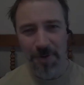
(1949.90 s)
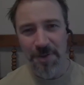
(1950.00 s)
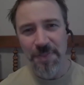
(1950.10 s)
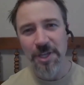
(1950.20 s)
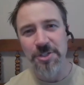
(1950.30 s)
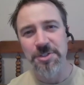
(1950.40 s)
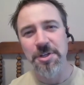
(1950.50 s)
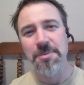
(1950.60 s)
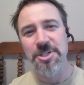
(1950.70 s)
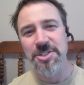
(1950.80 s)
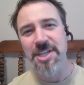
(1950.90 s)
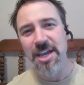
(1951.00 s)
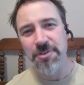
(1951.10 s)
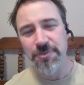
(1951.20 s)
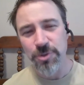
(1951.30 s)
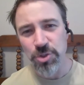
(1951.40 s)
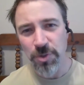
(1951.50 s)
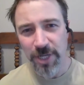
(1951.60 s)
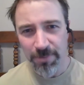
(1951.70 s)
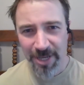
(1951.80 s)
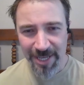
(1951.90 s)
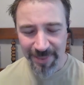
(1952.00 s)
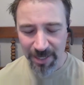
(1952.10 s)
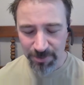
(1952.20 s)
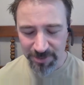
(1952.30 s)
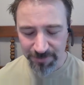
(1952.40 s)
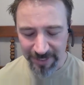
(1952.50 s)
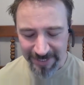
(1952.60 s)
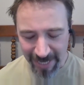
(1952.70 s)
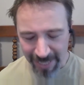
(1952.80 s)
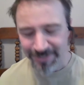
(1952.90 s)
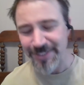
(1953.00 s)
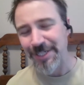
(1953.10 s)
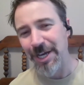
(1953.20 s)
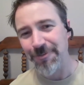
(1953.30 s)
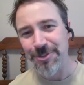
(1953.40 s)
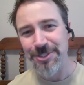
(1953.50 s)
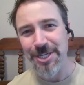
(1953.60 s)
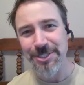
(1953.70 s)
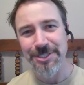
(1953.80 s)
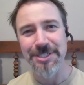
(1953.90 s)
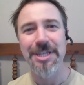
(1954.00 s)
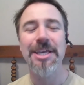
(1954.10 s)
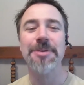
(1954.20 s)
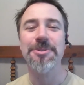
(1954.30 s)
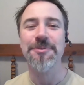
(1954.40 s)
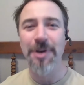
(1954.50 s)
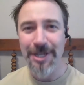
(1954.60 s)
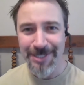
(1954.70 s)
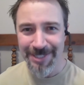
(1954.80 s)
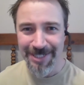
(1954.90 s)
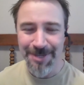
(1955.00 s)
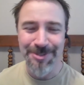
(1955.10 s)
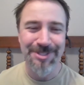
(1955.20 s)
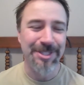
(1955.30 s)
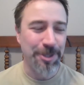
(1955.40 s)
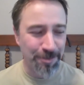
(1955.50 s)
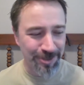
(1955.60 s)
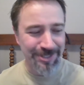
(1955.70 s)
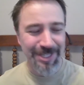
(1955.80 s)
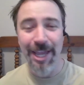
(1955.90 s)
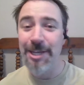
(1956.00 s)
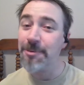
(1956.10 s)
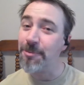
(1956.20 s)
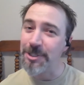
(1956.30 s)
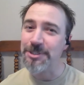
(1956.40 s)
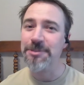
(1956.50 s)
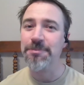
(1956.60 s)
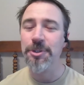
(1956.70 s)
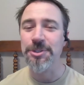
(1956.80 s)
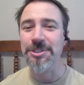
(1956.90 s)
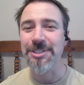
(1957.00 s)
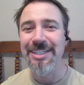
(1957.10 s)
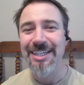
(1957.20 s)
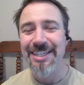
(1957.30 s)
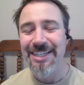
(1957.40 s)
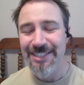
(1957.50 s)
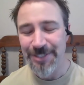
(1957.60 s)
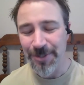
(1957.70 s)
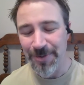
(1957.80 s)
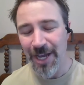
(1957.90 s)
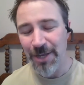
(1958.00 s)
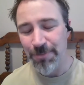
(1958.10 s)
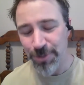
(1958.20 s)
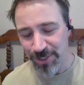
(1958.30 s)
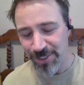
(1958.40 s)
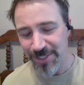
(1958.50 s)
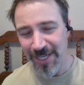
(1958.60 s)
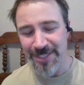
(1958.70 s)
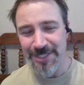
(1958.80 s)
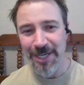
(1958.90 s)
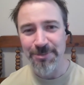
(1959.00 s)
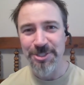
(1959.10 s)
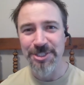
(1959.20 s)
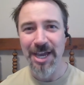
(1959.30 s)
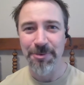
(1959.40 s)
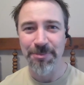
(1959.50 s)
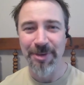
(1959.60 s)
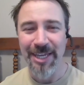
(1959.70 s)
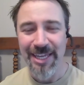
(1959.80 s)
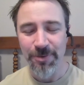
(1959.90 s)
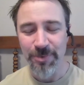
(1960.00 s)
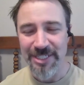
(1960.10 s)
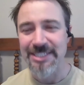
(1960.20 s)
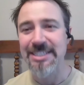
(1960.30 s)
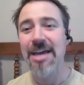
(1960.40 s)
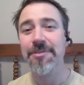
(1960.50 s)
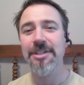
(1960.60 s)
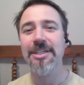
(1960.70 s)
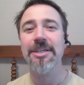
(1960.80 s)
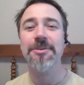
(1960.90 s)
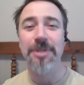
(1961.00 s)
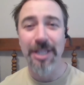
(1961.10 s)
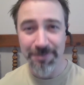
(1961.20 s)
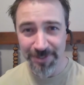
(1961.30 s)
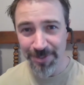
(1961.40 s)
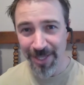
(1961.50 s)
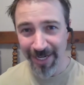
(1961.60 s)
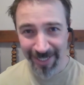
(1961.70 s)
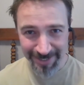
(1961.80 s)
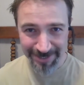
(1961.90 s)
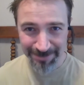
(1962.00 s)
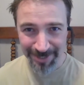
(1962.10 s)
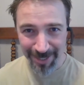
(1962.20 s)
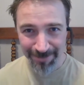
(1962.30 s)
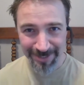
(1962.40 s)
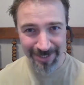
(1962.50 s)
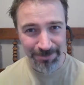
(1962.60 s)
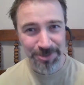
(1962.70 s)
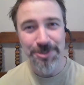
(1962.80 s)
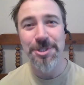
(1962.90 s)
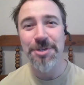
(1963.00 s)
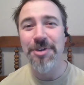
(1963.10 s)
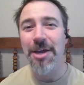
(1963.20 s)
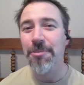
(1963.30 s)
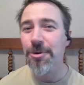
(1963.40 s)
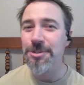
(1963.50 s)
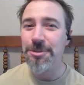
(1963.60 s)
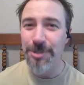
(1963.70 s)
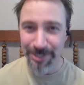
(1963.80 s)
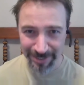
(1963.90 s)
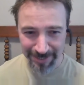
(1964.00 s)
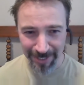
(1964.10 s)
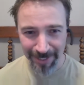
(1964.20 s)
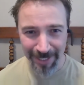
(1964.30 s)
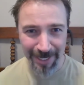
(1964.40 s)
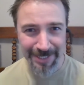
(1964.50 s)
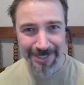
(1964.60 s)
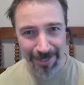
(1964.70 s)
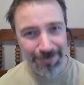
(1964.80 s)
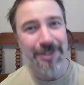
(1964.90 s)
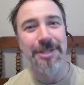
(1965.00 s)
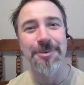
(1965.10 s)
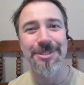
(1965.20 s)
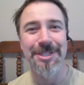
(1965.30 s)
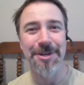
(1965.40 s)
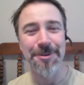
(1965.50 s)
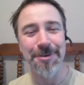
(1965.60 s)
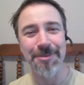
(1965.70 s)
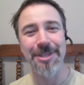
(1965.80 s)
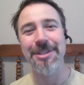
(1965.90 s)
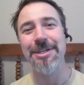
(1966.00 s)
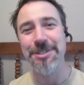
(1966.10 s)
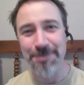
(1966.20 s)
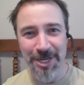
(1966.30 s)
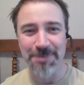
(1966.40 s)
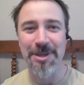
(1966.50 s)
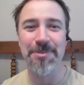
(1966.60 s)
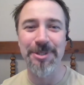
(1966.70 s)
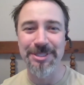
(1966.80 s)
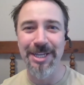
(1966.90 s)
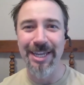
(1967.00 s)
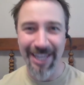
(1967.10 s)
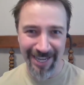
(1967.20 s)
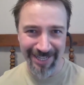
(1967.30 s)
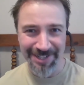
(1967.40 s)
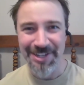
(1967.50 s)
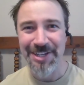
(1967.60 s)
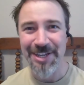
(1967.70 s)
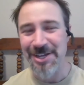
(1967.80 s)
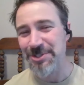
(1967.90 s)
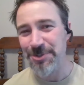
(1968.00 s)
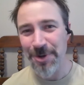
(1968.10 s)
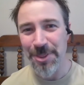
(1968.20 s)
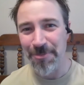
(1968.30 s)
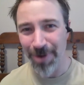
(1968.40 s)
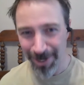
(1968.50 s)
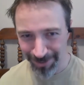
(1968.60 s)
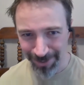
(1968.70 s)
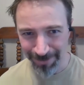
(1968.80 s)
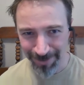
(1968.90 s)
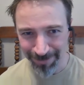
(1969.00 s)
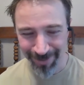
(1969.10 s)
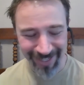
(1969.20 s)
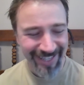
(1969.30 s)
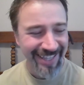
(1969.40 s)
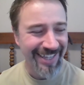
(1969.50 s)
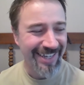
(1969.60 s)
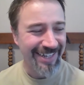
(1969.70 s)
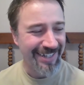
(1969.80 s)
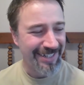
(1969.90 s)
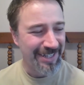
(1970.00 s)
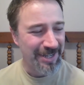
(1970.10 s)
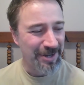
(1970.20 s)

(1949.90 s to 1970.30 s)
All right, thank you so much, David, for joining me. That was a fantastic conversation. It was fun, it was humorous, and it was personal. So I appreciate you taking the time to chat with me. We definitely will have to do that again sometime because I'm sure you've got more stories to tell, and I definitely want to hear them and let as many people as I can enjoy them right along with me. Uh,